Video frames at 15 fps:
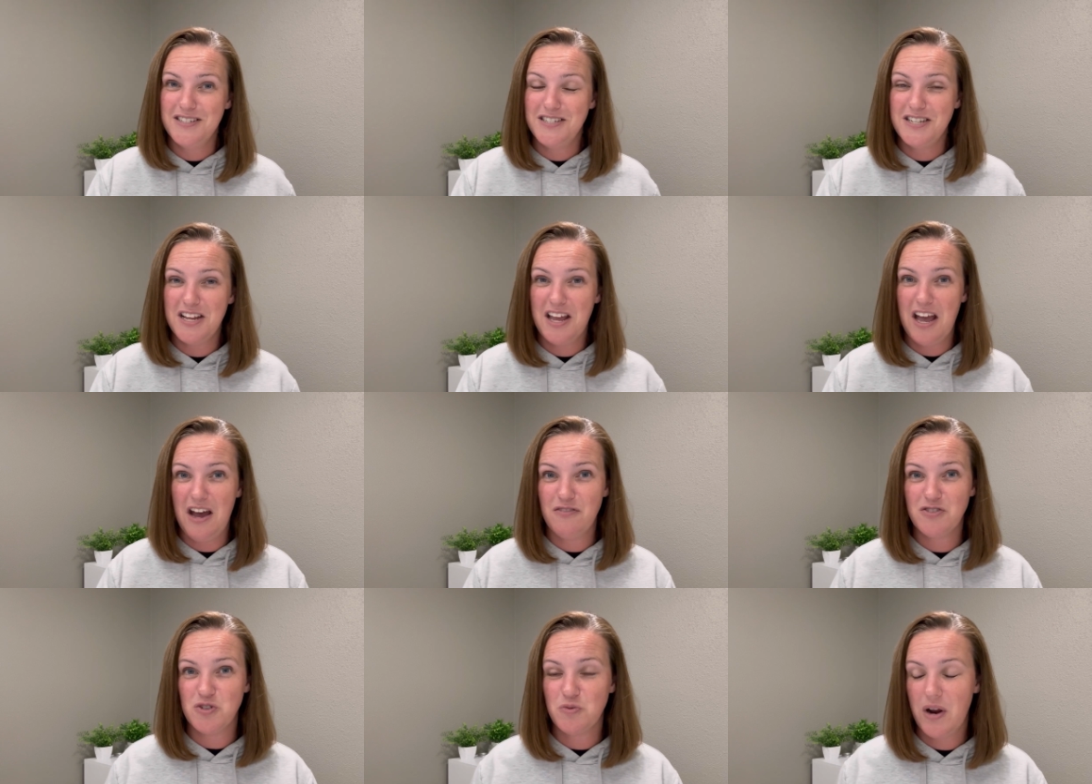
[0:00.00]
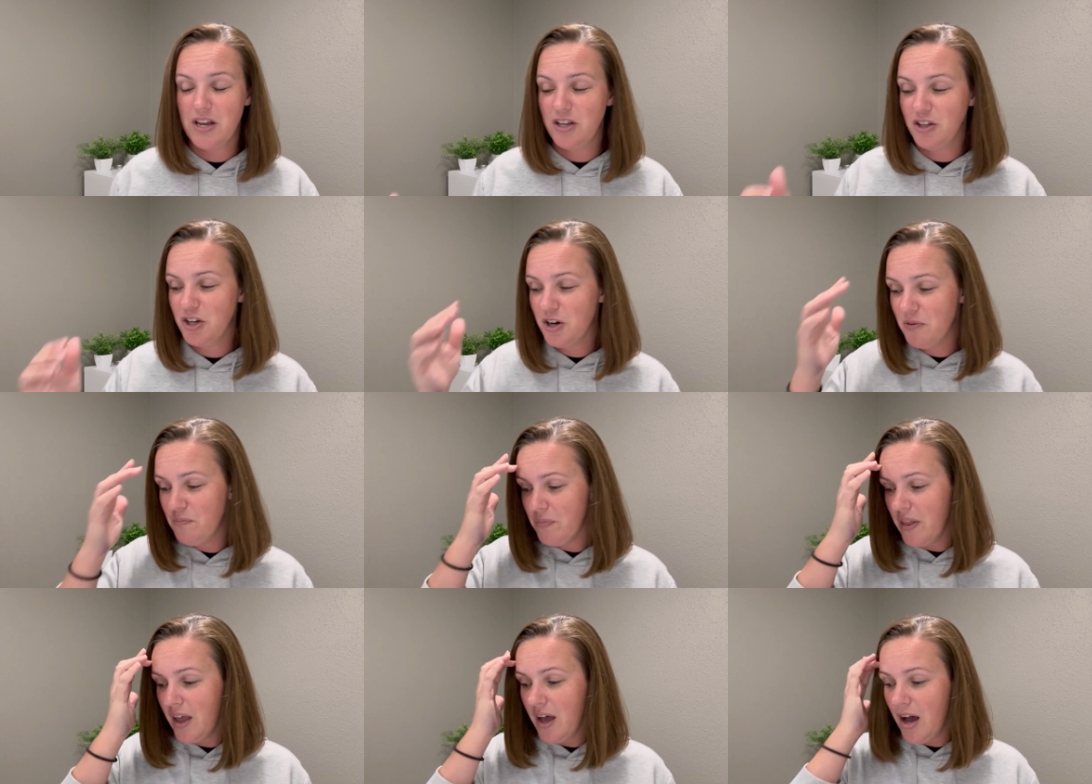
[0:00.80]
decaf to regular,
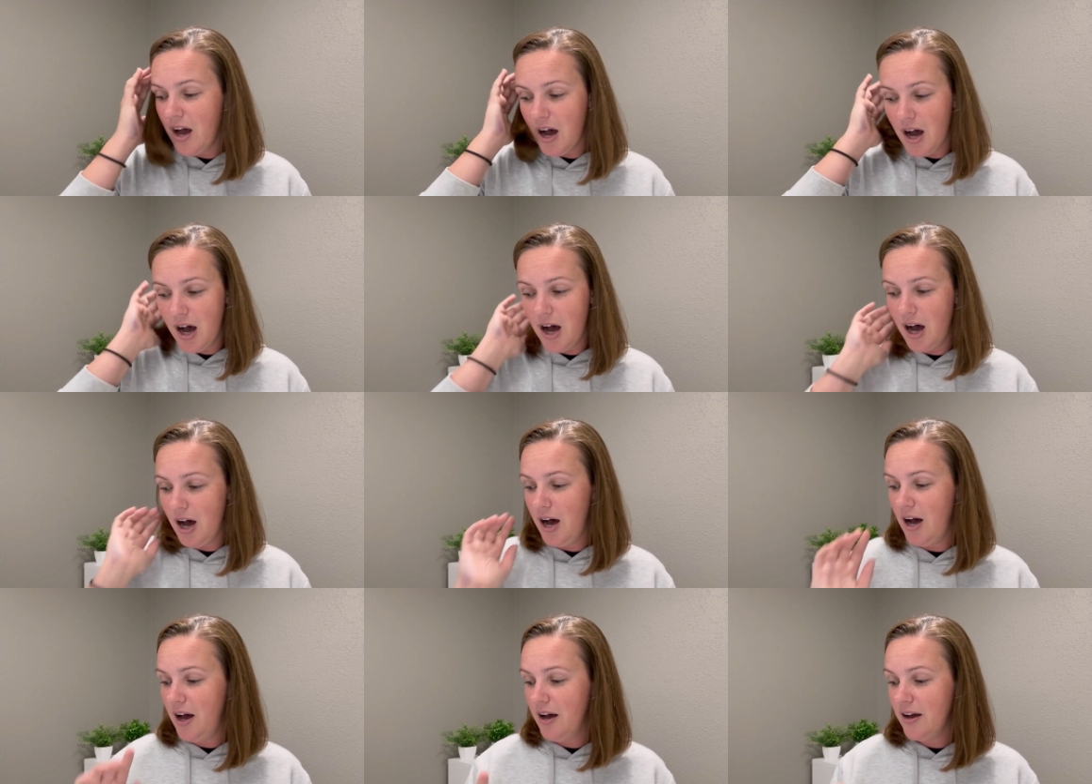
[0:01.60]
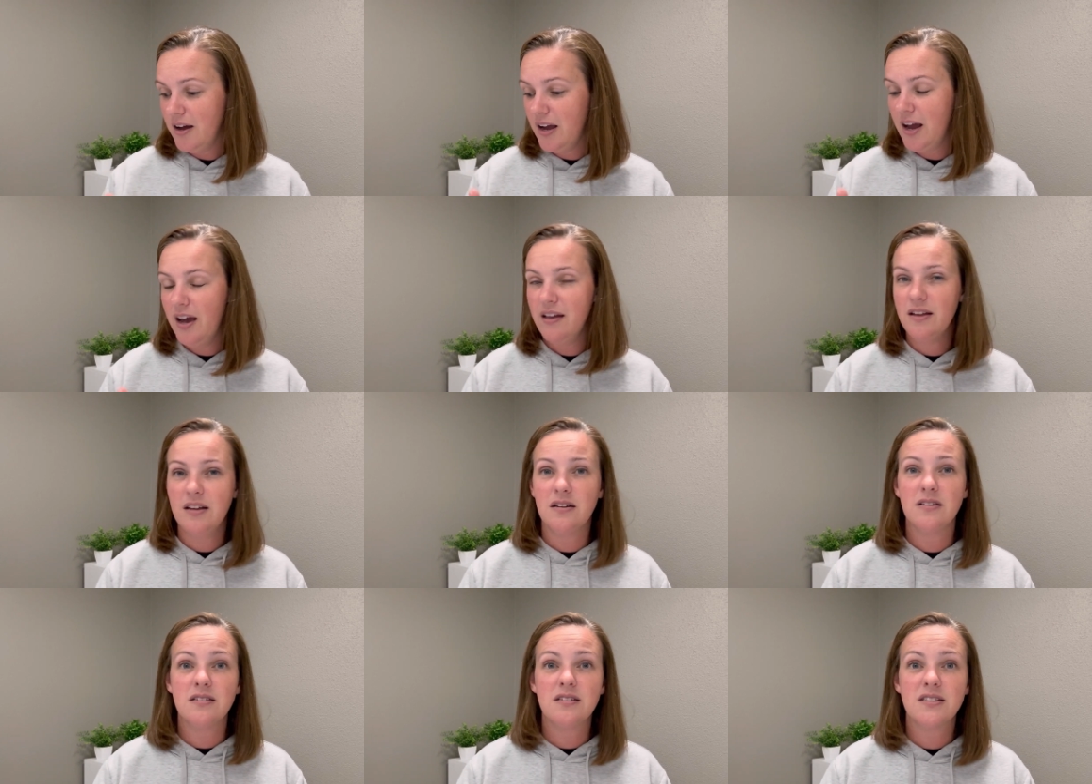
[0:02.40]
uh,
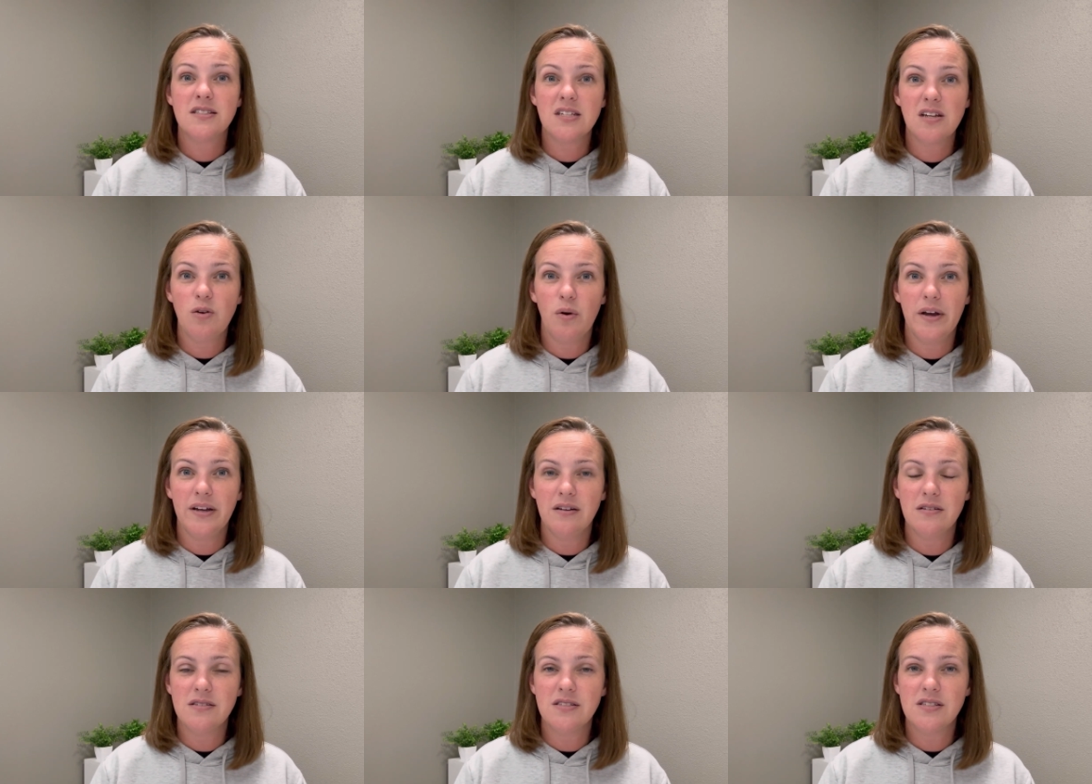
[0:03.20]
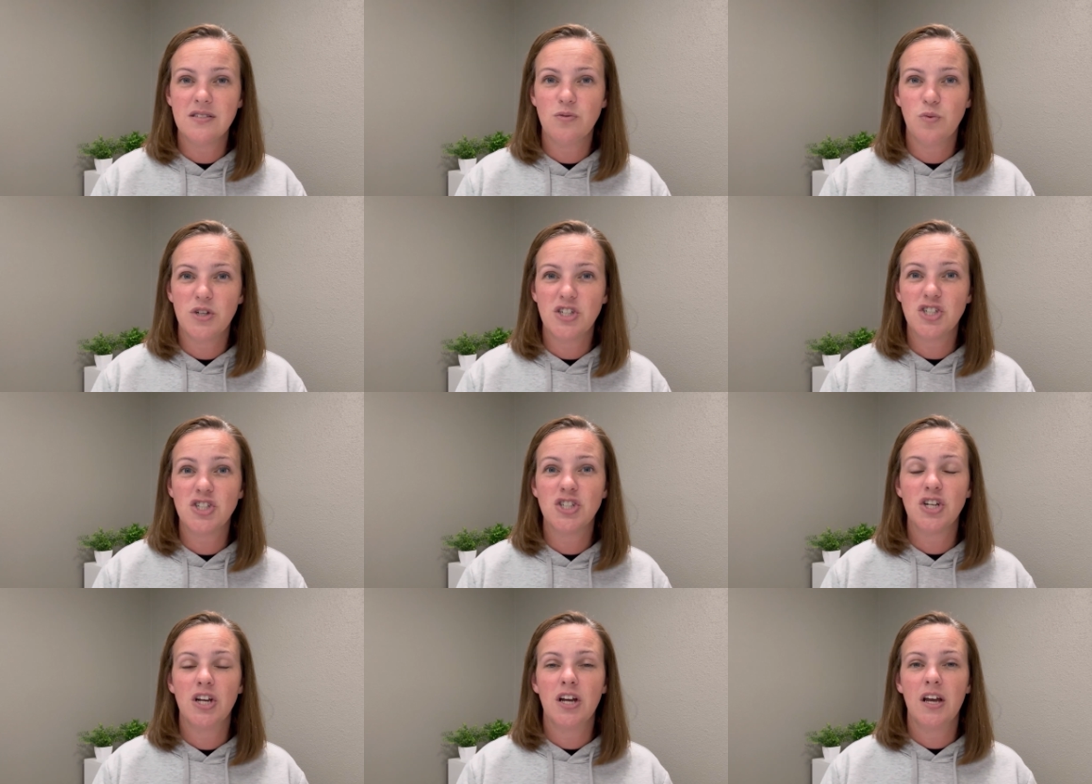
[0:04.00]
and seed oils, which